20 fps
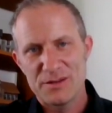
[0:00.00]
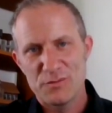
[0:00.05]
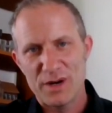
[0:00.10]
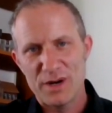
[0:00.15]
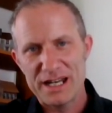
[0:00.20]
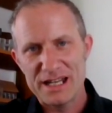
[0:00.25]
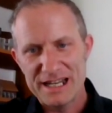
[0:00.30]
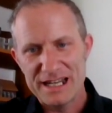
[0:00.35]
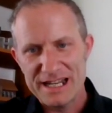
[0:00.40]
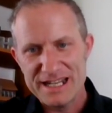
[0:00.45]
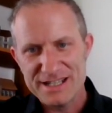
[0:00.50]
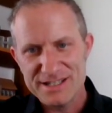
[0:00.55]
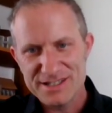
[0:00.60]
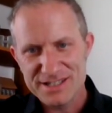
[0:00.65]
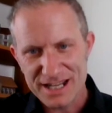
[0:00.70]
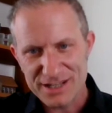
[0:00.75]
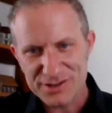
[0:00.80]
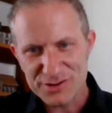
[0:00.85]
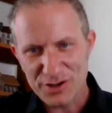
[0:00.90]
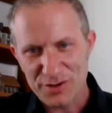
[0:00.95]
when Lee
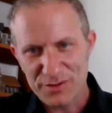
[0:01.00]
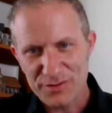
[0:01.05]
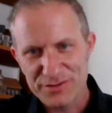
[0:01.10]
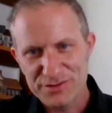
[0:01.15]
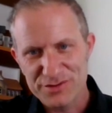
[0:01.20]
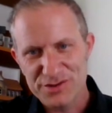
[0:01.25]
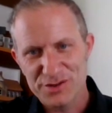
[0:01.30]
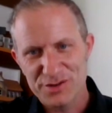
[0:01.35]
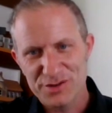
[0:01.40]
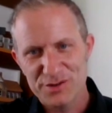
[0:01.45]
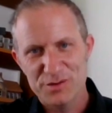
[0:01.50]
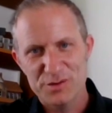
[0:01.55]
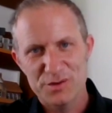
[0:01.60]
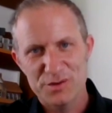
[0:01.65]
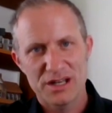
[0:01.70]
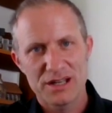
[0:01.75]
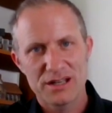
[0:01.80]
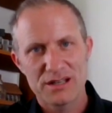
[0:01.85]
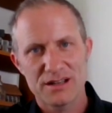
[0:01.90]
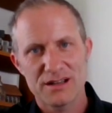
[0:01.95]
set off
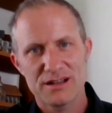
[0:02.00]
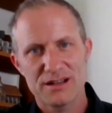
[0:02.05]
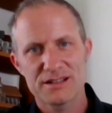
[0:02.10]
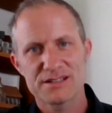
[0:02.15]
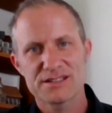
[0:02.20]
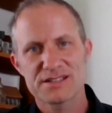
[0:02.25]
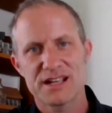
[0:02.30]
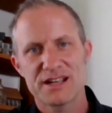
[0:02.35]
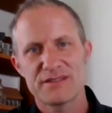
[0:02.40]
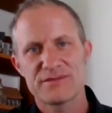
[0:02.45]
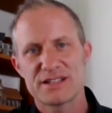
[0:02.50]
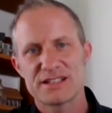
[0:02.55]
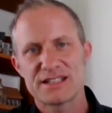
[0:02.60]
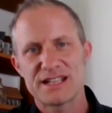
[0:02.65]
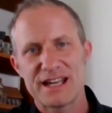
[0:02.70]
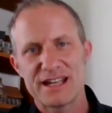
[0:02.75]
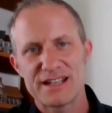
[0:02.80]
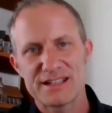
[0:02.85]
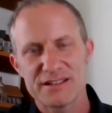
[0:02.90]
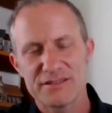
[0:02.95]
to kind of save the
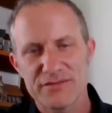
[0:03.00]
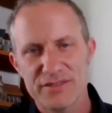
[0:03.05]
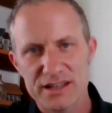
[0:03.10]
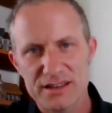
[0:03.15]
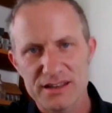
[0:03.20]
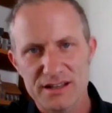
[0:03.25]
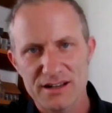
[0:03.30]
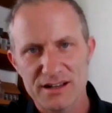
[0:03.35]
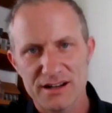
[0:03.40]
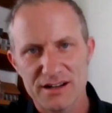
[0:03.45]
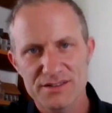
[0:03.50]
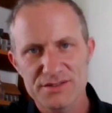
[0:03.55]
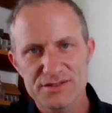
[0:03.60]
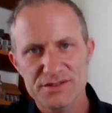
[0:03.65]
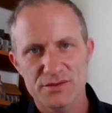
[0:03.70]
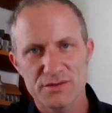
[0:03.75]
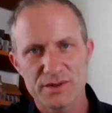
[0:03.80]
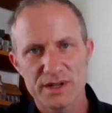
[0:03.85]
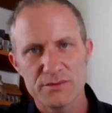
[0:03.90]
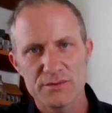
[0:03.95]
day and defend the
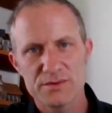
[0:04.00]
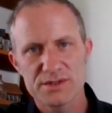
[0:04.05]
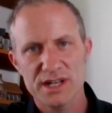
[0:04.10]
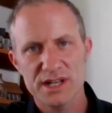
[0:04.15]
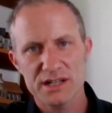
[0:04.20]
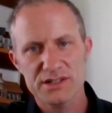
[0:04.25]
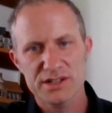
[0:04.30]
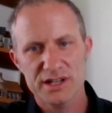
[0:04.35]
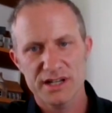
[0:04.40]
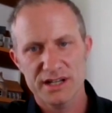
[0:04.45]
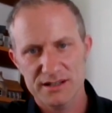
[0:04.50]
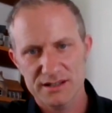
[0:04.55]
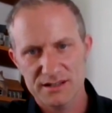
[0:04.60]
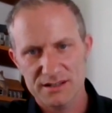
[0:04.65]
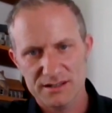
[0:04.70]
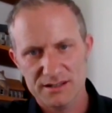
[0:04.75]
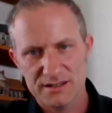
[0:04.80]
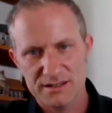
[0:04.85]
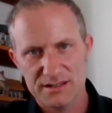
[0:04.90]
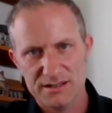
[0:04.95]
castle, he was actually in
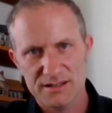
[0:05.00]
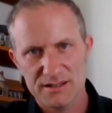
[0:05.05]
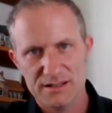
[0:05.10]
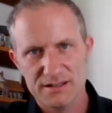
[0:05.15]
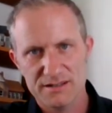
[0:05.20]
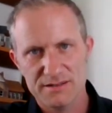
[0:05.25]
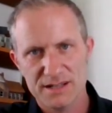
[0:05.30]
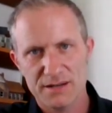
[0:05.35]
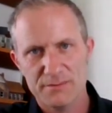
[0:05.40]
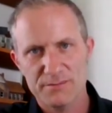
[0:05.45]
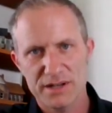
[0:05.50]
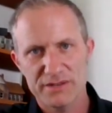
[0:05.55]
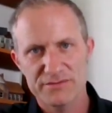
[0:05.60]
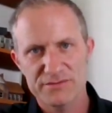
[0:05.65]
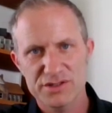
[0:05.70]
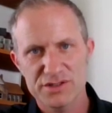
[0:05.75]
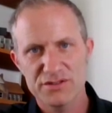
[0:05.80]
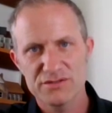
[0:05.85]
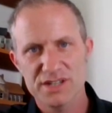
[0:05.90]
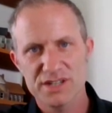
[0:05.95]
a company
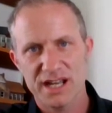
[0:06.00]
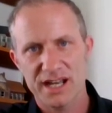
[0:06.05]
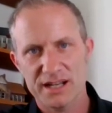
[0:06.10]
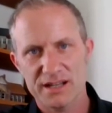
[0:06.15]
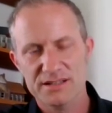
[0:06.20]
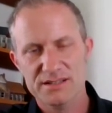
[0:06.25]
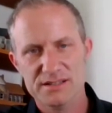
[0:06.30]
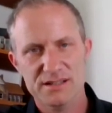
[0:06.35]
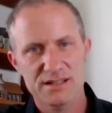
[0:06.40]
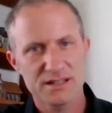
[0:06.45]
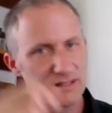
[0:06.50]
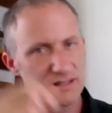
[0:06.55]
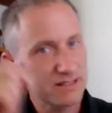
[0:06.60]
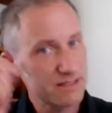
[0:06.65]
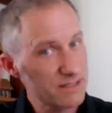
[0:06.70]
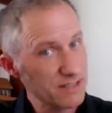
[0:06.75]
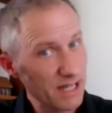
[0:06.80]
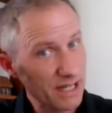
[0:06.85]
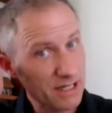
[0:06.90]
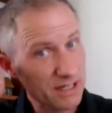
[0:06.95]
of two tanks, and
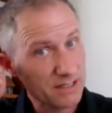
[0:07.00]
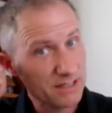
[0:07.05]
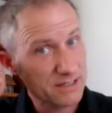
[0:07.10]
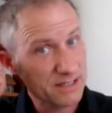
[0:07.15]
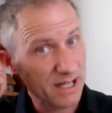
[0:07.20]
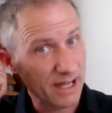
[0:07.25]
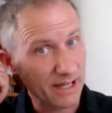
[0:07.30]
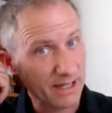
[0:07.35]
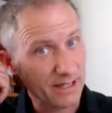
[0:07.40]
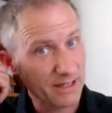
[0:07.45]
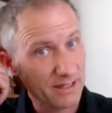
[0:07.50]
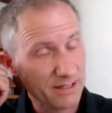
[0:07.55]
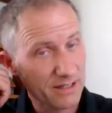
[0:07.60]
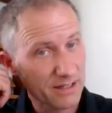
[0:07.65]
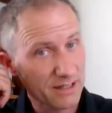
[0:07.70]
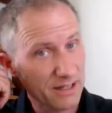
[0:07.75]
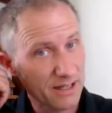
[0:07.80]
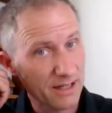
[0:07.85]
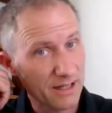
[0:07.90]
the second tank,